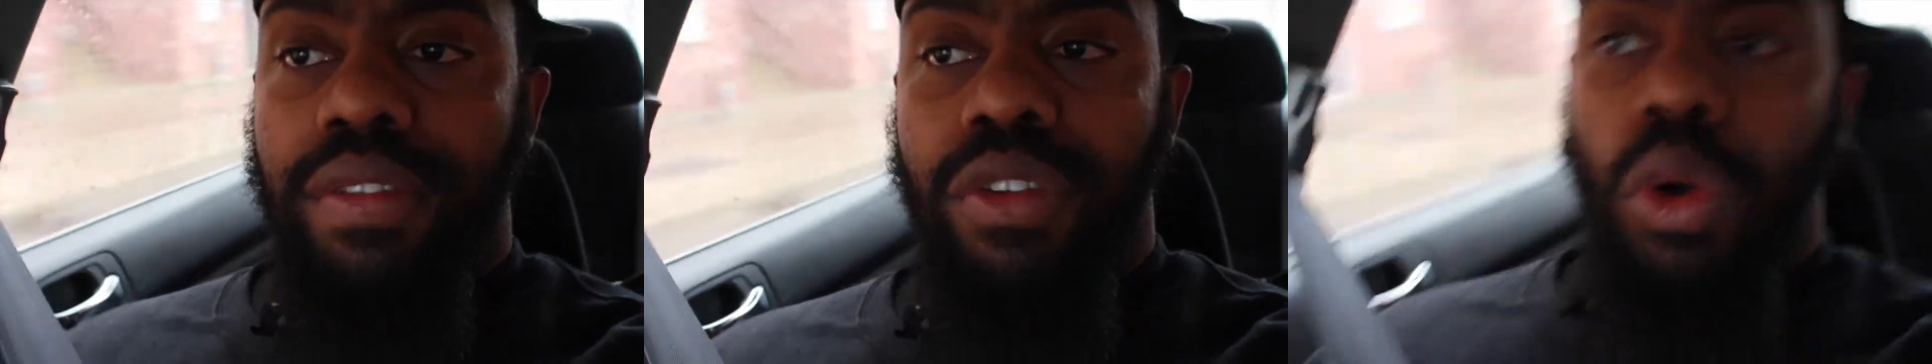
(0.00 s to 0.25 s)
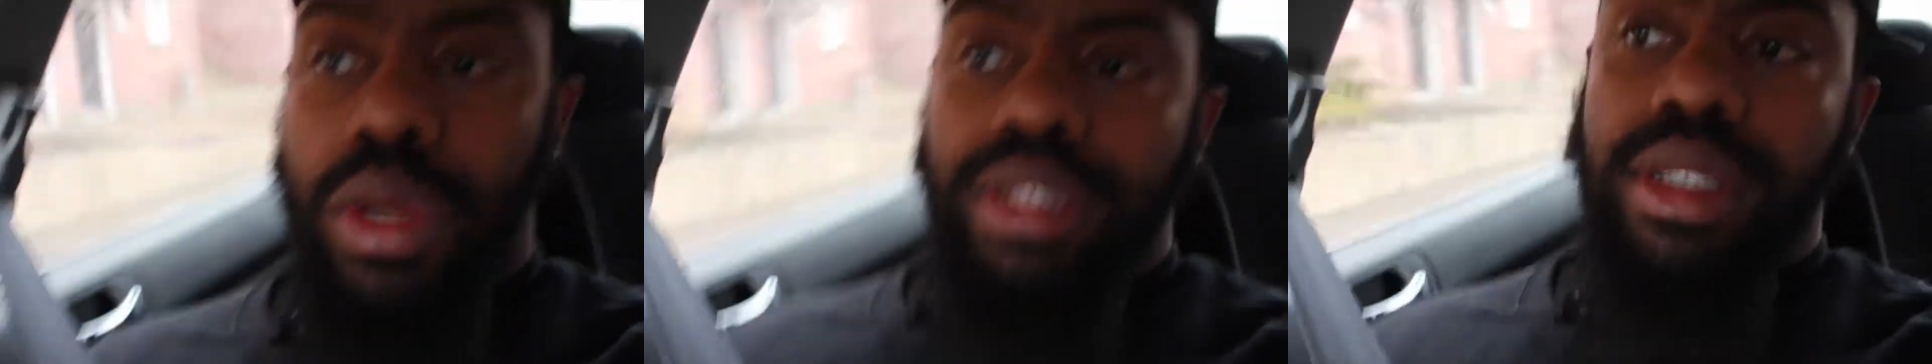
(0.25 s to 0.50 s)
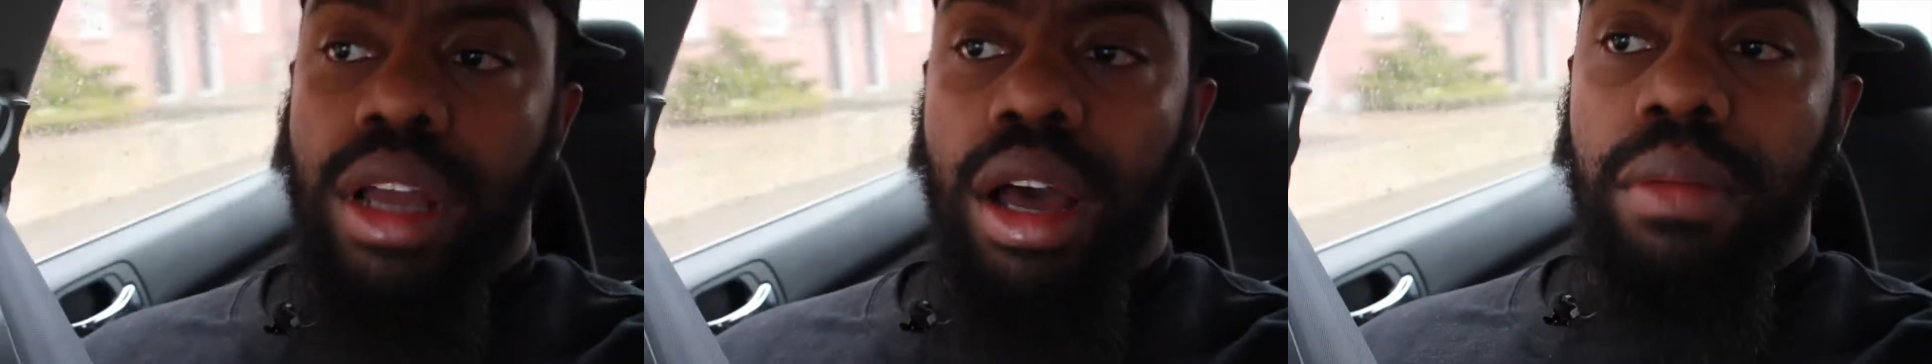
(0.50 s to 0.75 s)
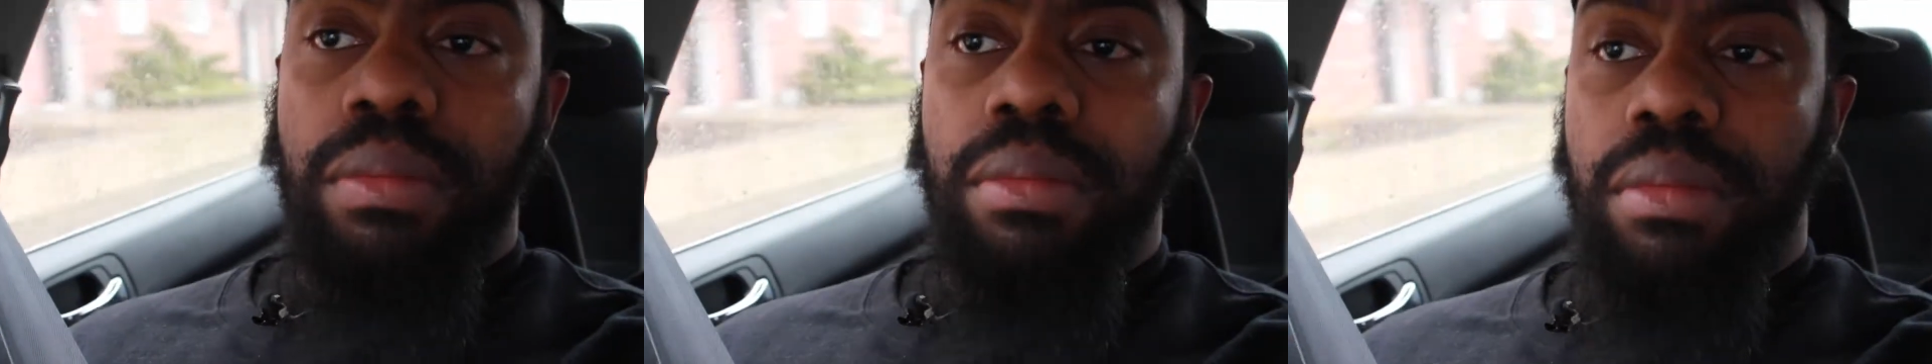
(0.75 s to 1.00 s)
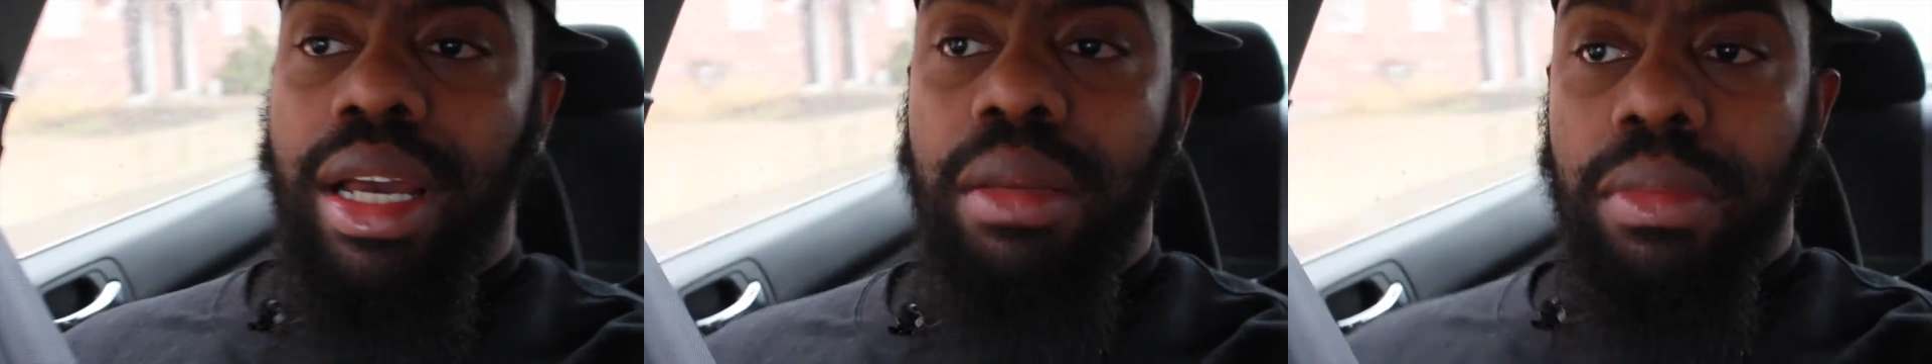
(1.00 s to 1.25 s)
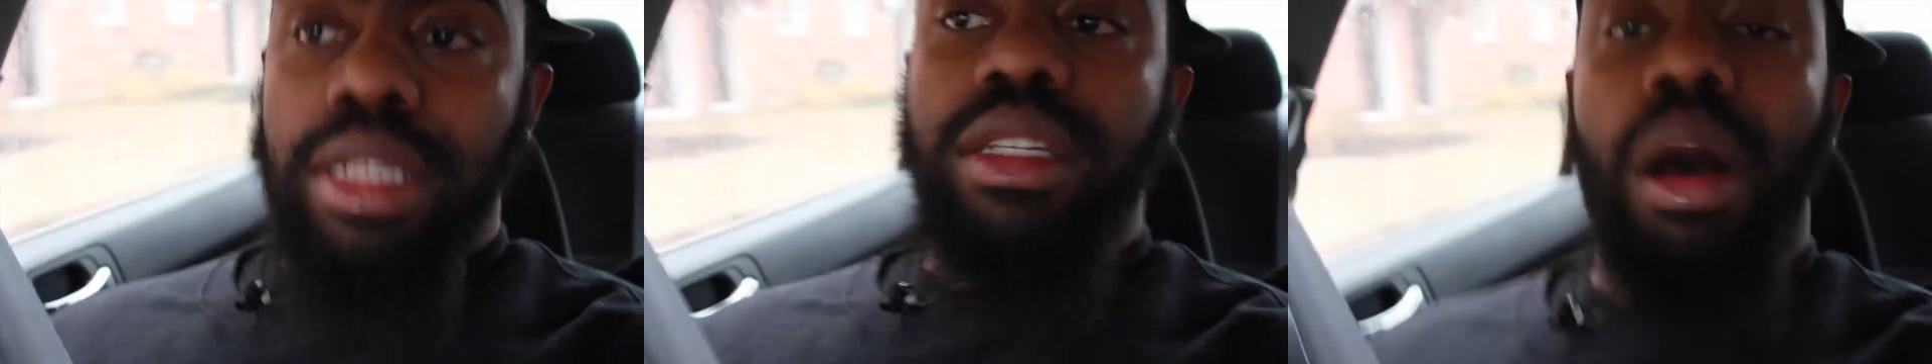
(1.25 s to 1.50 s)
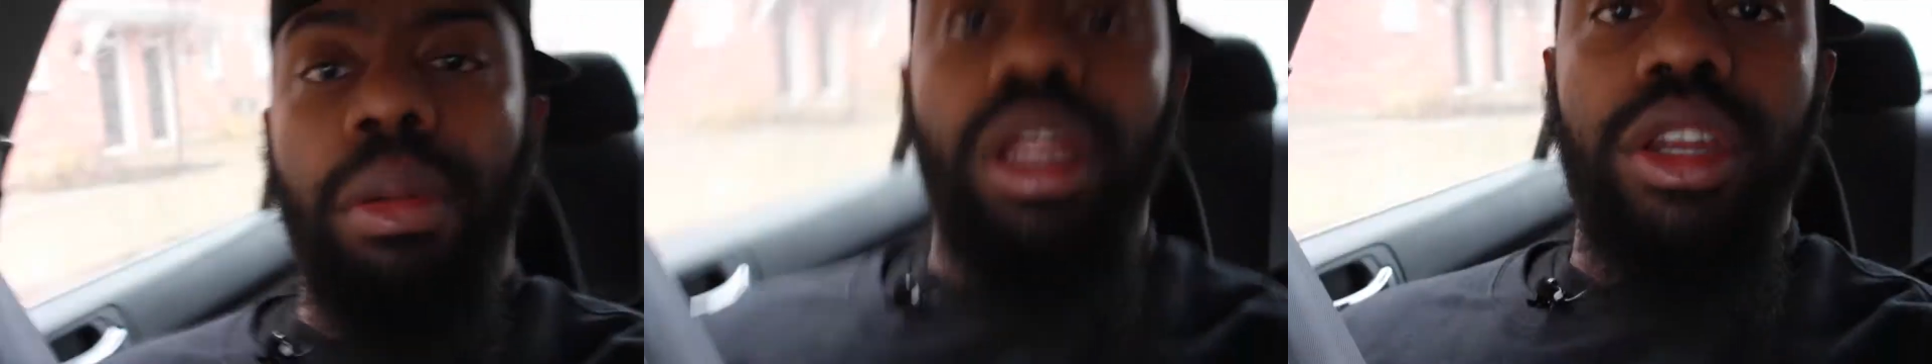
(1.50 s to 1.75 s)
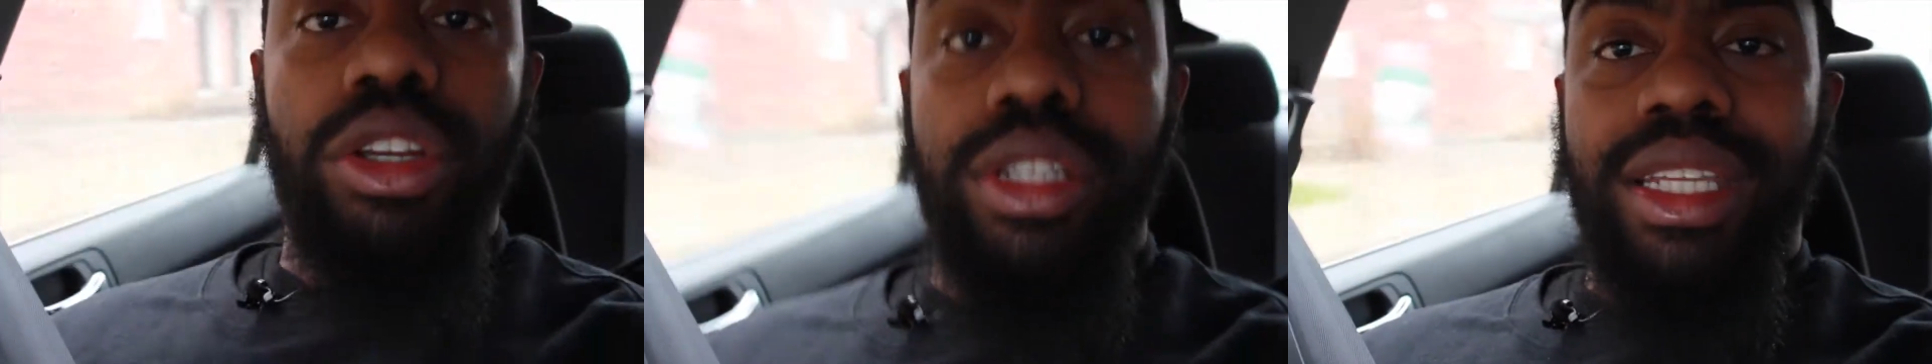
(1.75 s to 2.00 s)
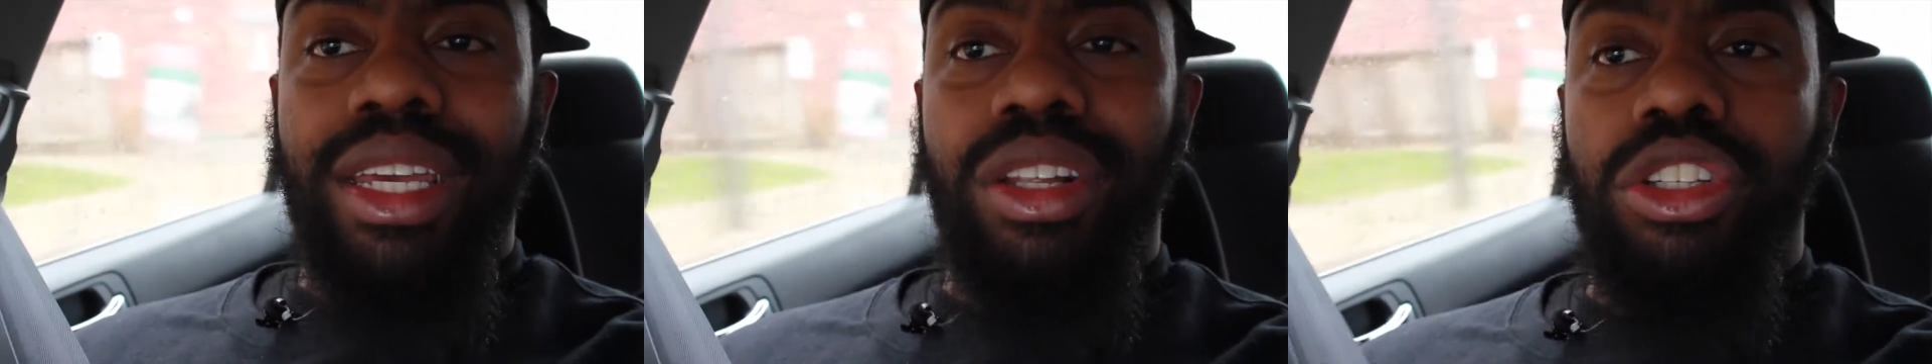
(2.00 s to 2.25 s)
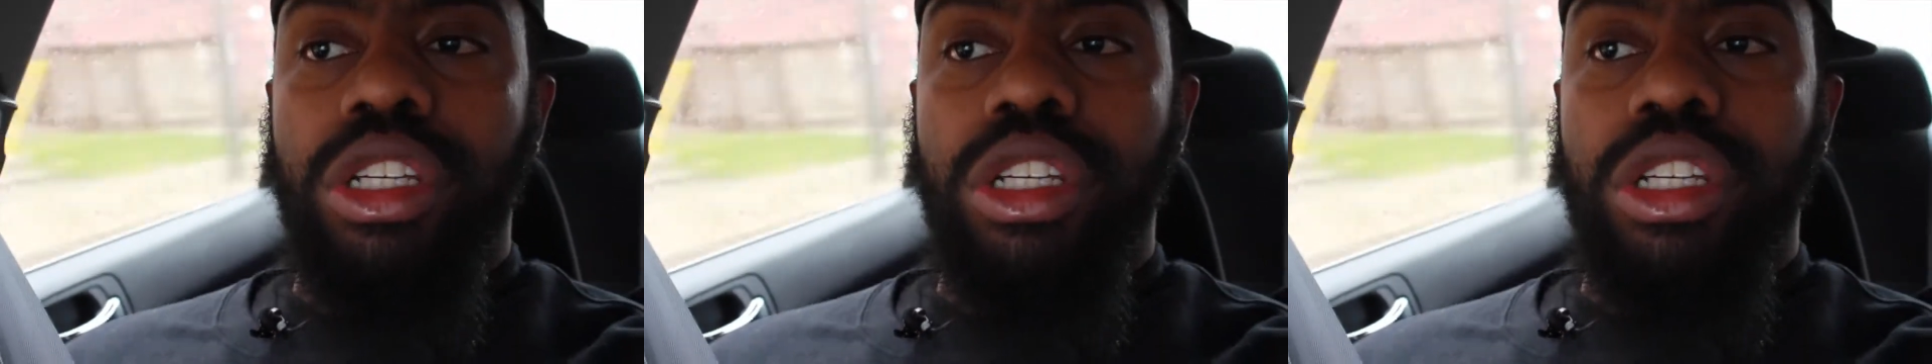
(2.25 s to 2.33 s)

I focused on my double under skill,